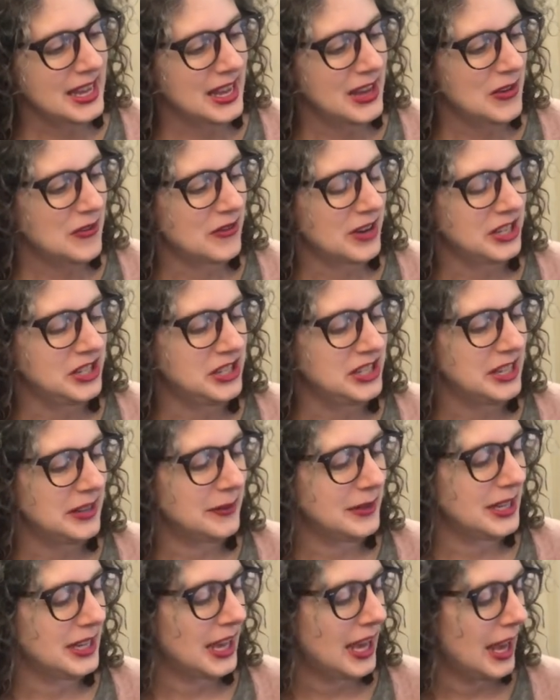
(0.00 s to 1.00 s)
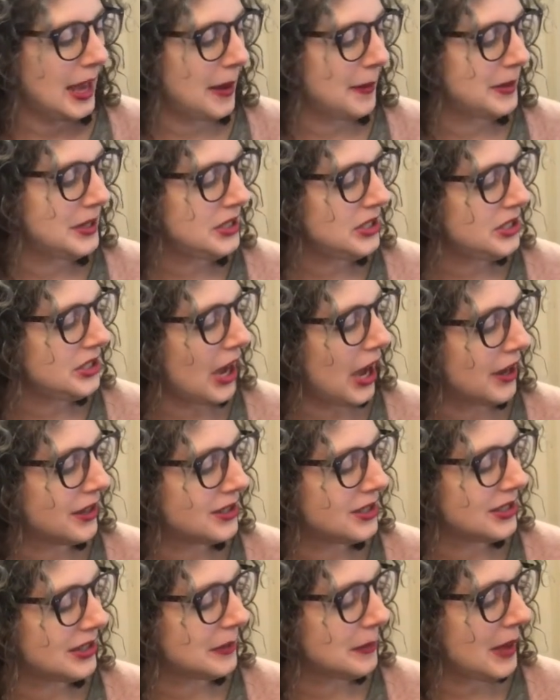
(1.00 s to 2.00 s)
when she became
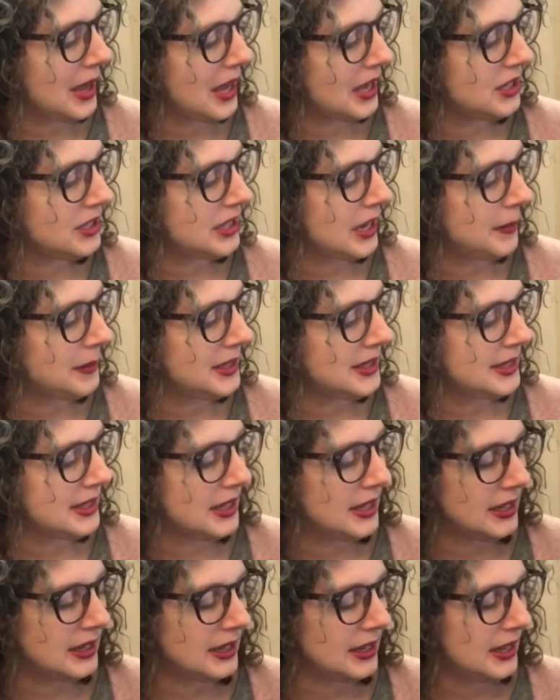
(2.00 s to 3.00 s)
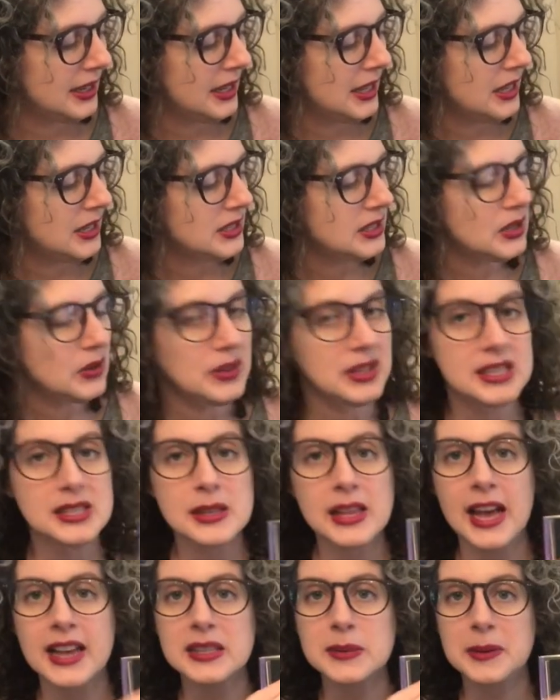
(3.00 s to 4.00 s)
Dr. Mae Jemison. So this
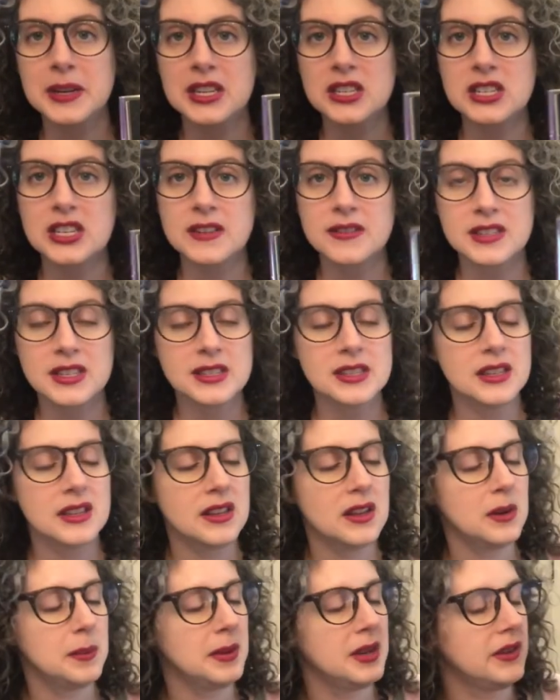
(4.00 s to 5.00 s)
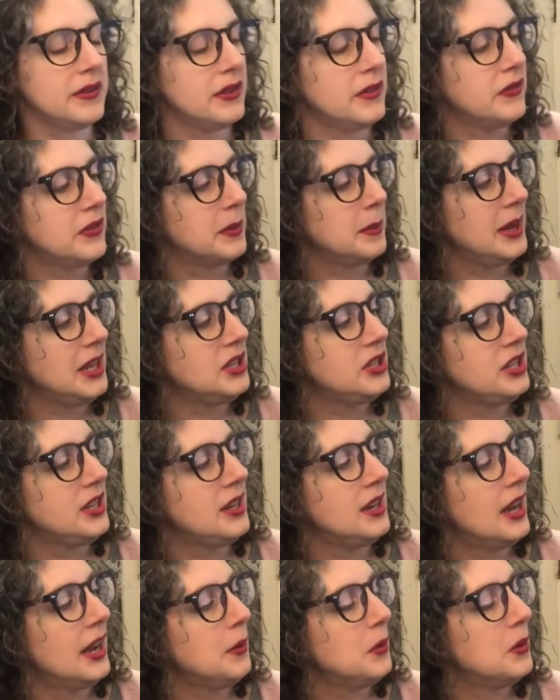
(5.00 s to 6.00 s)
last page gives us a little bit of
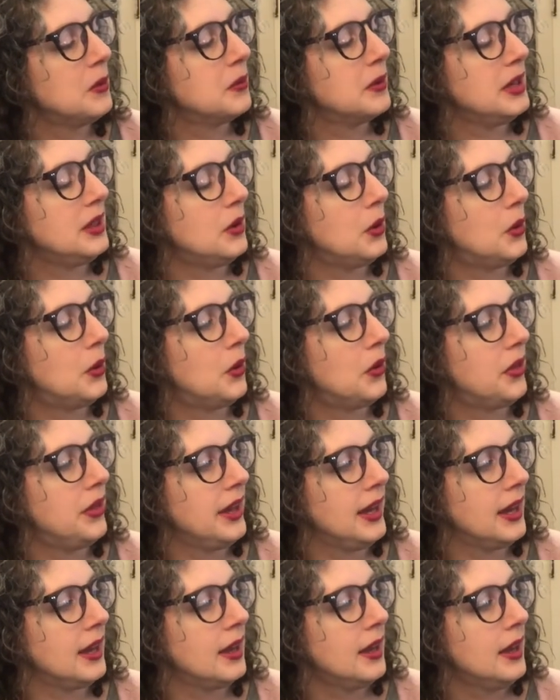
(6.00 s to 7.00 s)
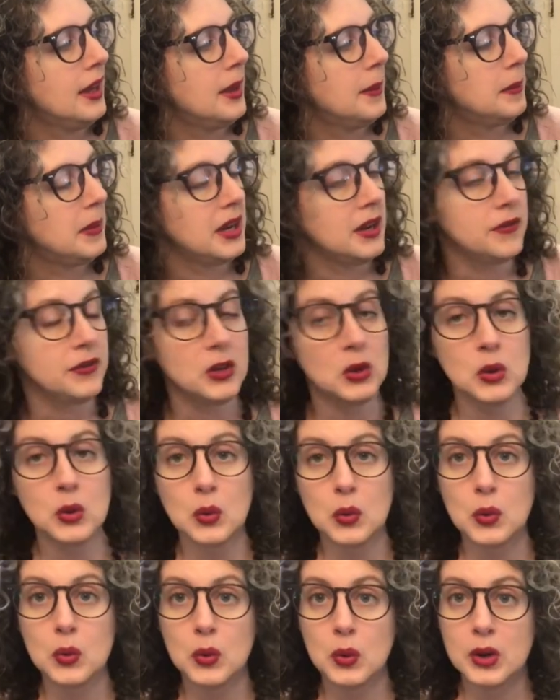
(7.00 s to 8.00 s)
information. I won't read the whole thing, but if
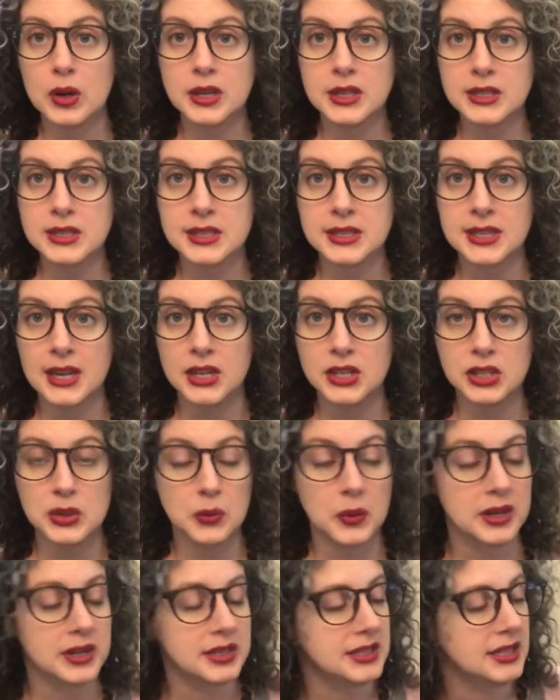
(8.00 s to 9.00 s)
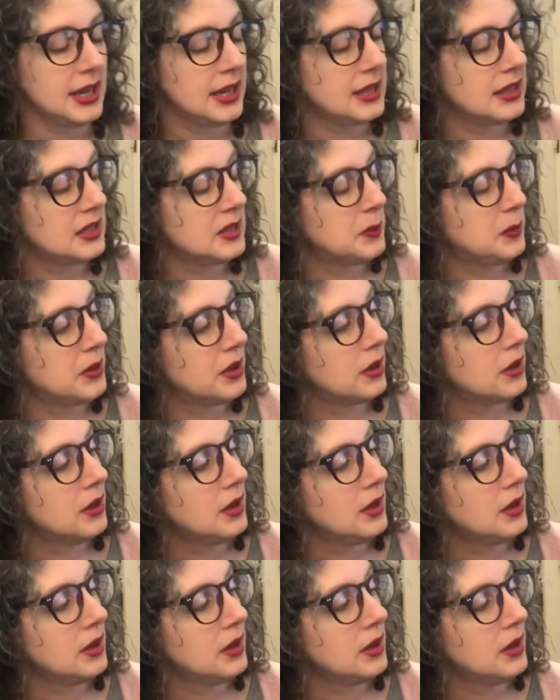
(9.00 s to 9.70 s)
you decide you want to take this book,